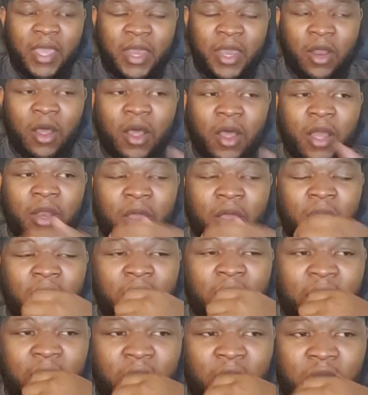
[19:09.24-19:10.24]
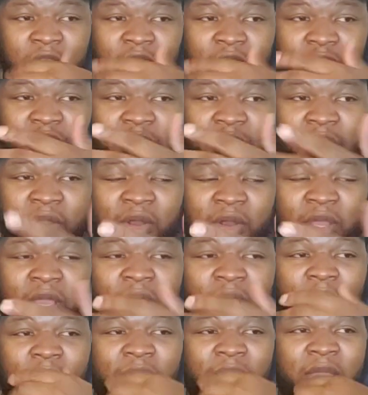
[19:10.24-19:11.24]
And, all, and, all, and also scenario to
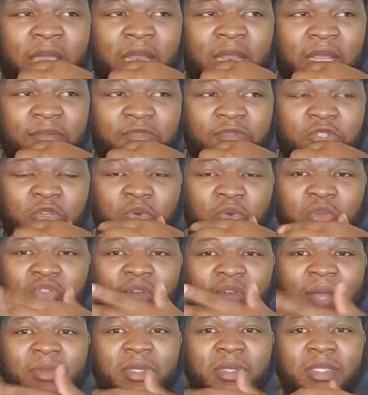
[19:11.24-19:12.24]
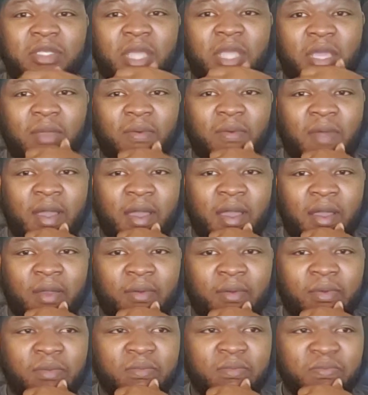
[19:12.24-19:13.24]
come with that, if Tua dropped to the second
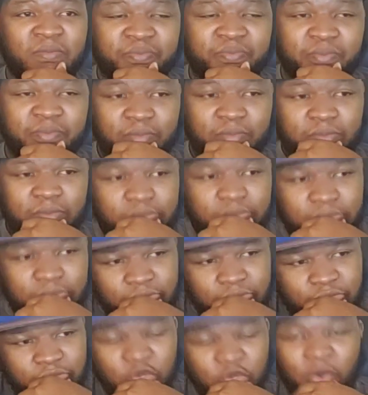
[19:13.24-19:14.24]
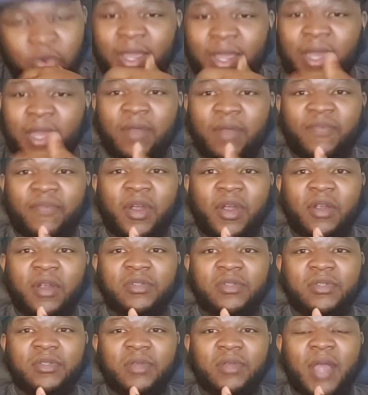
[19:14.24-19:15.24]
round or the end of the
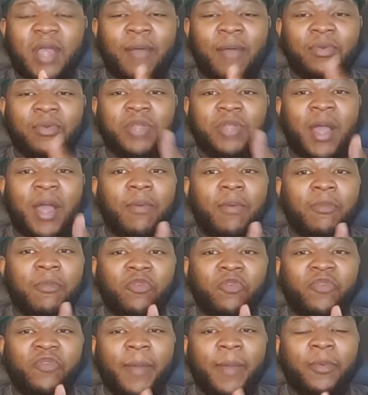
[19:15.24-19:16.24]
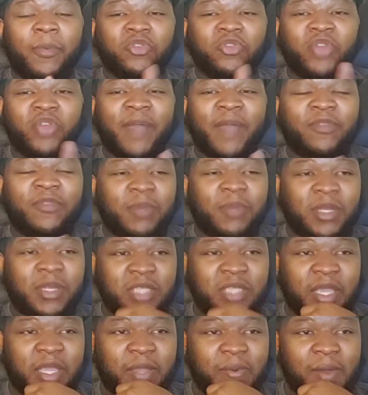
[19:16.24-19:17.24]
first, I would I would move up or draft him in
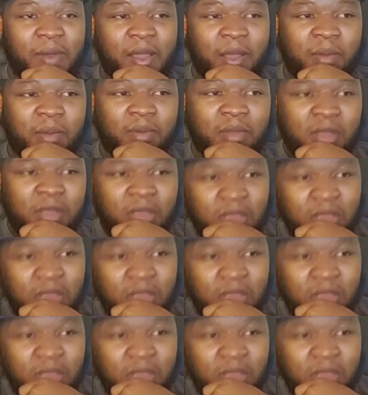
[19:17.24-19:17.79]
the second round.